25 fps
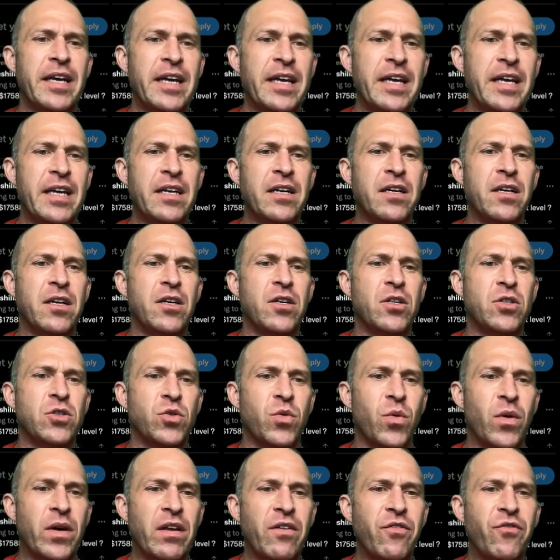In
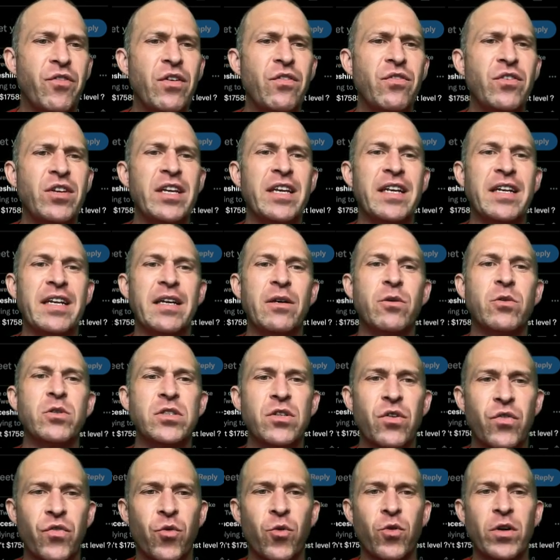2015, it
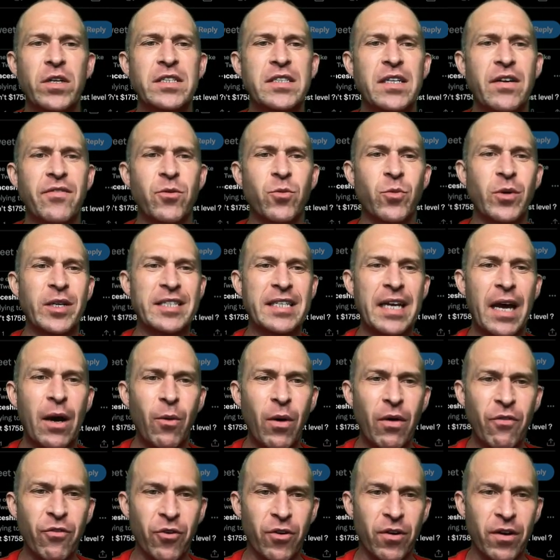was 47 weeks.
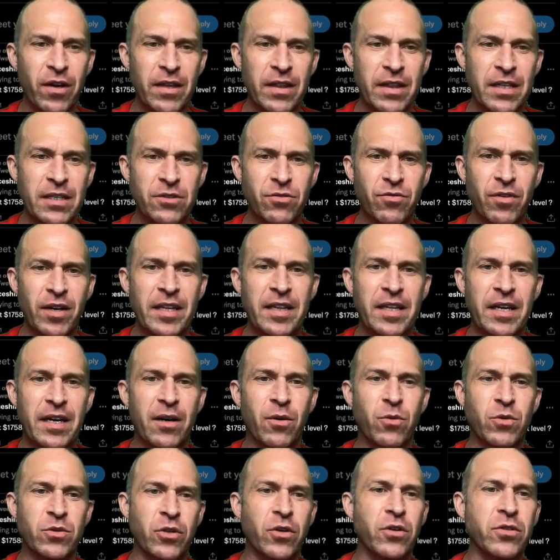However, this right
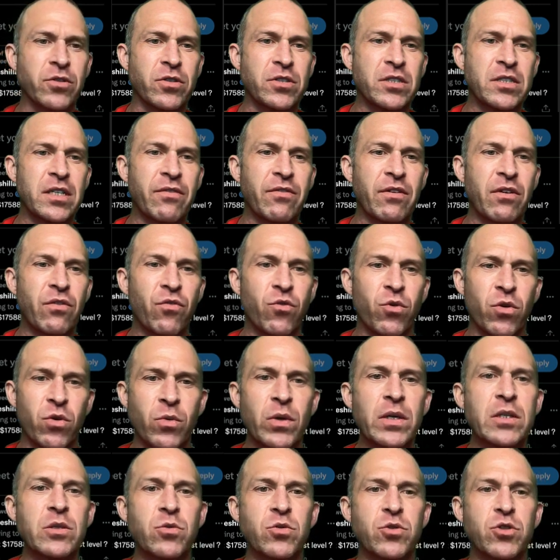there was also 74
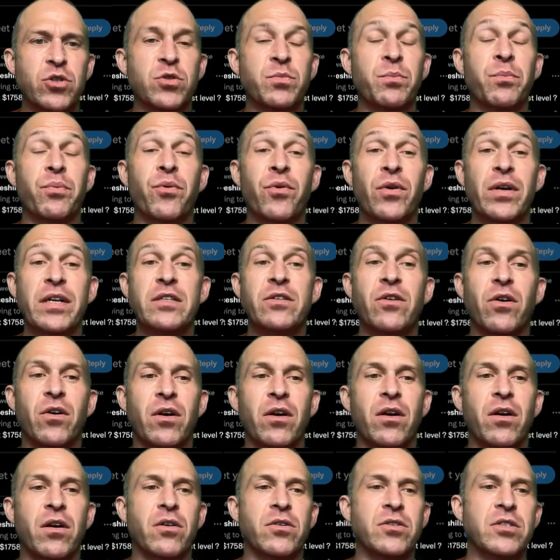weeks, which is pretty
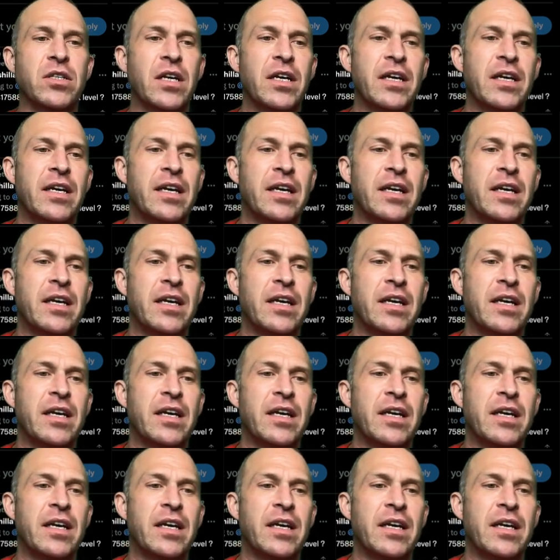darn close.